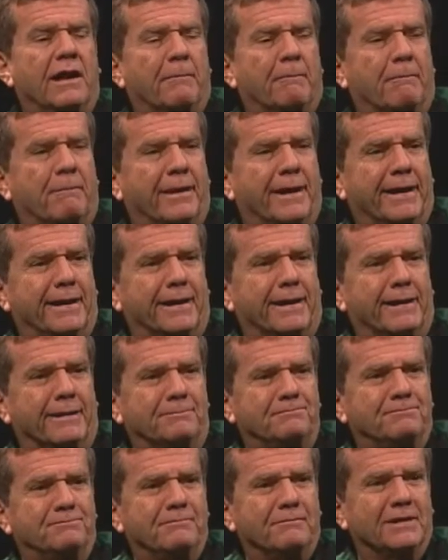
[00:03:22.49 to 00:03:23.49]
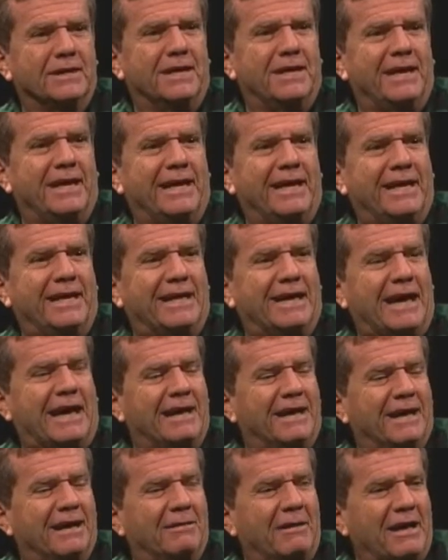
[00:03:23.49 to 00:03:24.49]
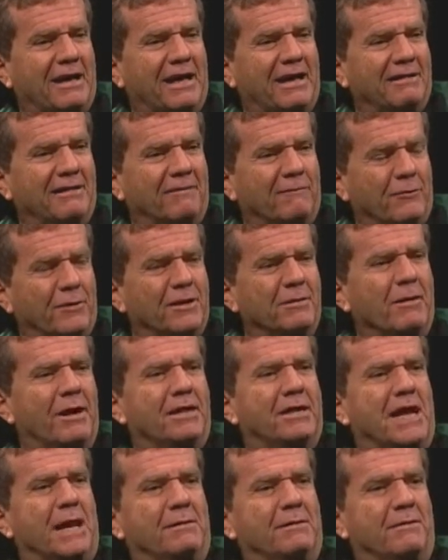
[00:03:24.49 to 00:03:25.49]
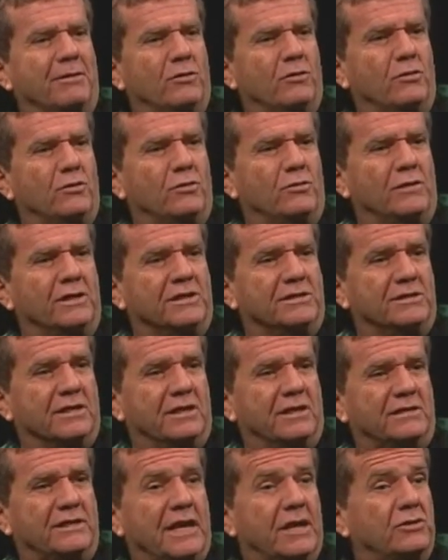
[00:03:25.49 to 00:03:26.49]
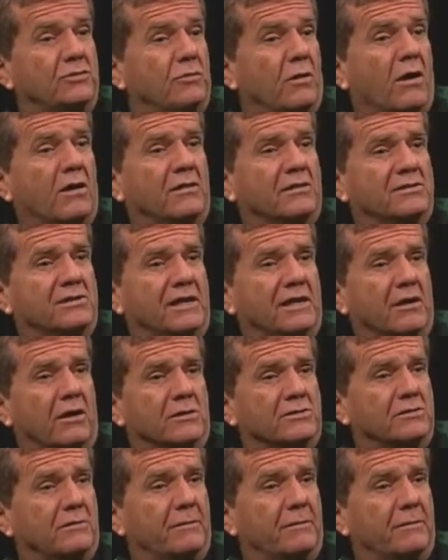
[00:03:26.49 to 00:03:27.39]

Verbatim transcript: But um, uh, a friend of mine came to me who is a tattoo artist and he also